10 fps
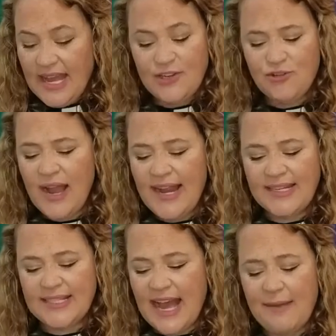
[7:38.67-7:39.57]
I try
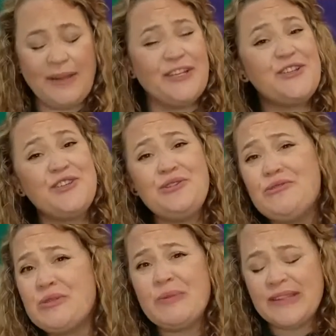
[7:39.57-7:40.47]
to tie my
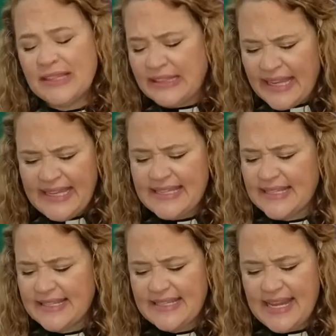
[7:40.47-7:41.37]
shoes, but the
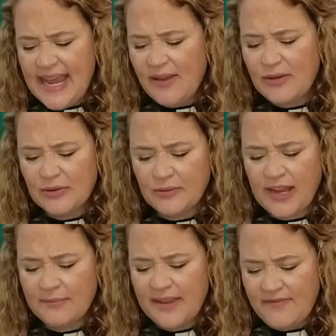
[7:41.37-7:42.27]
laces tangle
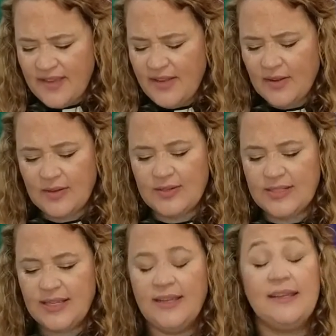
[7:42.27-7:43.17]
around my
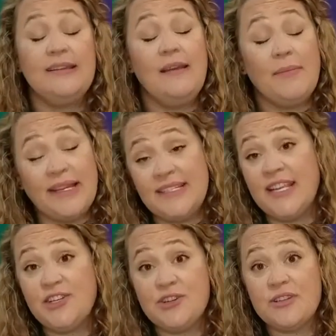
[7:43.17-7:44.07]
fingers. My
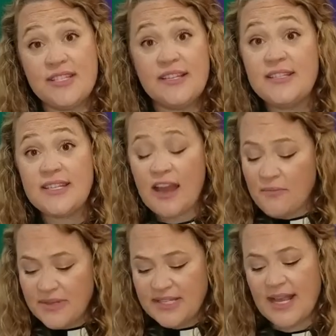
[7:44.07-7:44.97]
teacher sits
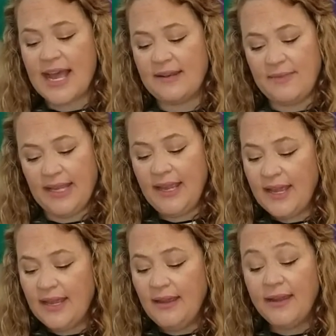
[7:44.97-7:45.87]
down beside me
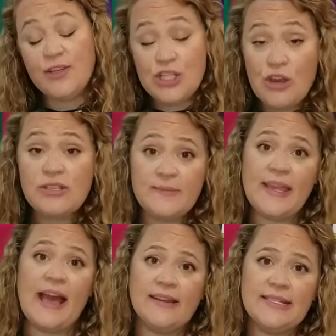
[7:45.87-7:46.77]
and shows me
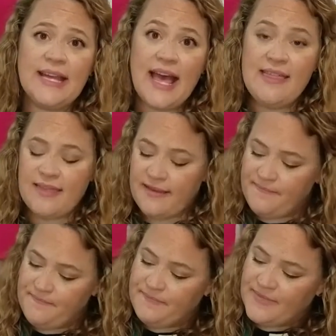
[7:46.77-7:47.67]
how to tie
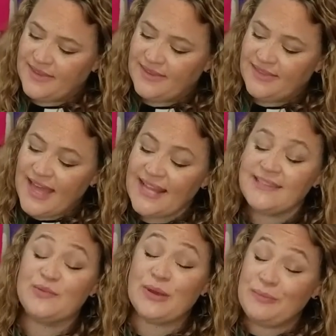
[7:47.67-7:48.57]
them.
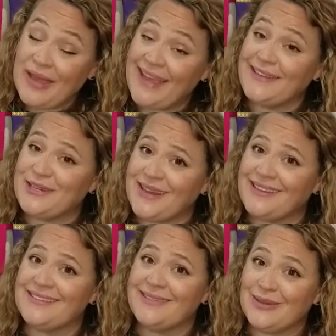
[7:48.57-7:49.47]
That's what
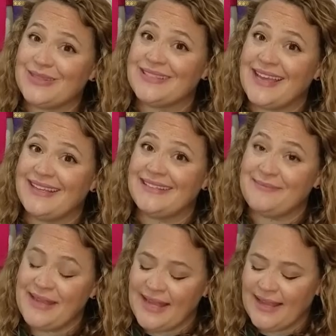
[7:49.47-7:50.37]
patience looks like to
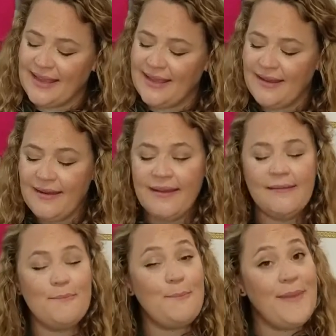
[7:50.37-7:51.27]
me.
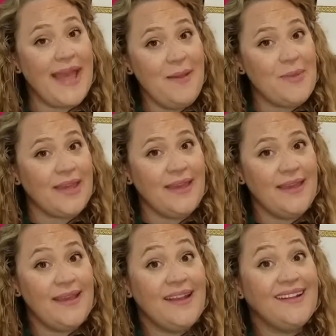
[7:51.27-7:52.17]

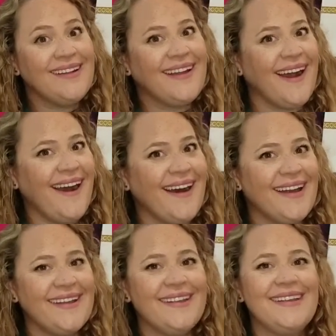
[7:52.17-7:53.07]
Maybe
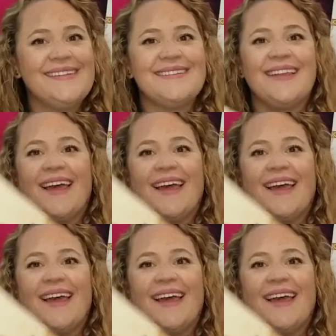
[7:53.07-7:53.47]
God is